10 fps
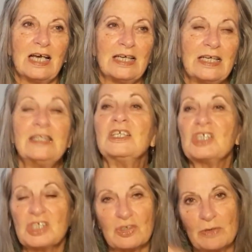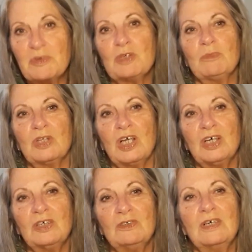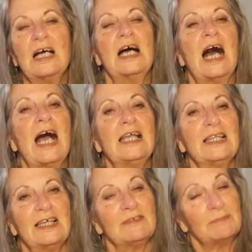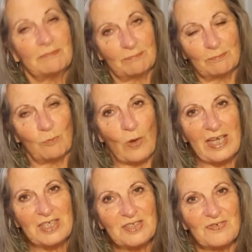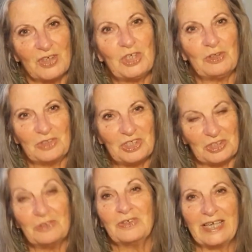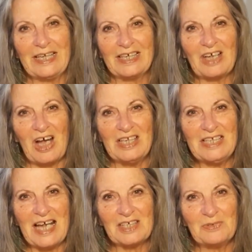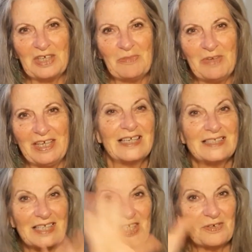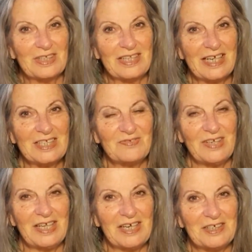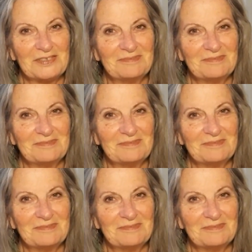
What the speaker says: In the description below, I left ways for you to get in contact with me. See you in the next video.